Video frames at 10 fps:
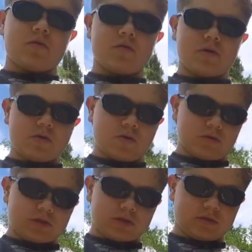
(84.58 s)
Who
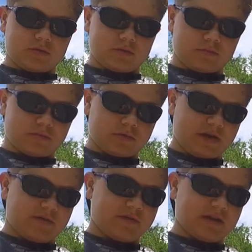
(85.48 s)
knows?
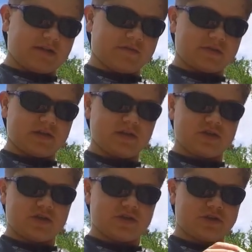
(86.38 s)
Have they ever
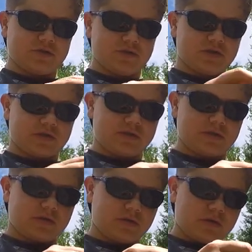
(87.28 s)
seen chartreuse?
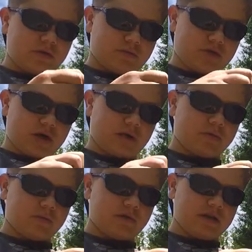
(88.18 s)

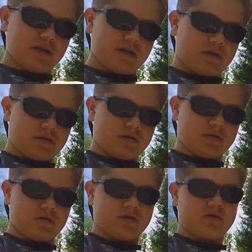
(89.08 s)
Probably.
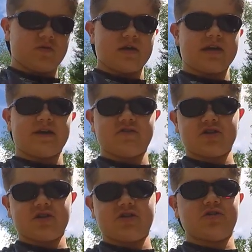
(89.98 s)
Do they have
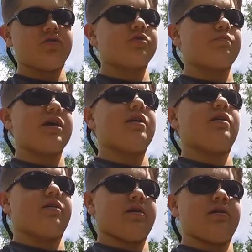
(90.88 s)
chartreuse
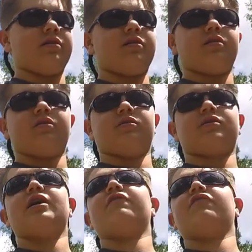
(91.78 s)
bait in there?
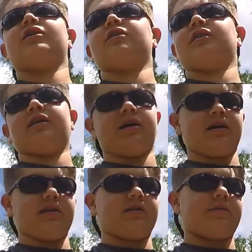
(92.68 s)
Definitely
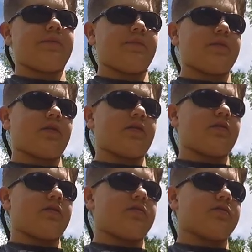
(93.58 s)
not.
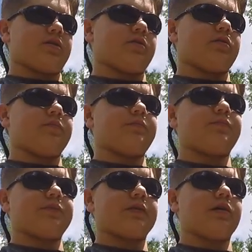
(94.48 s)
So
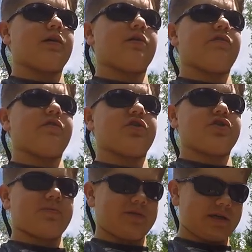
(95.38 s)
I'm going to
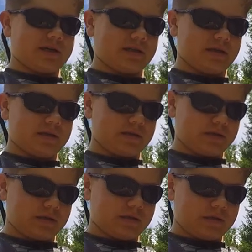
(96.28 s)
finish up tying
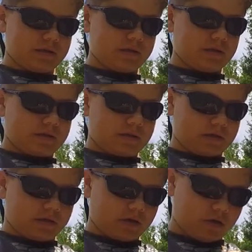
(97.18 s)
this and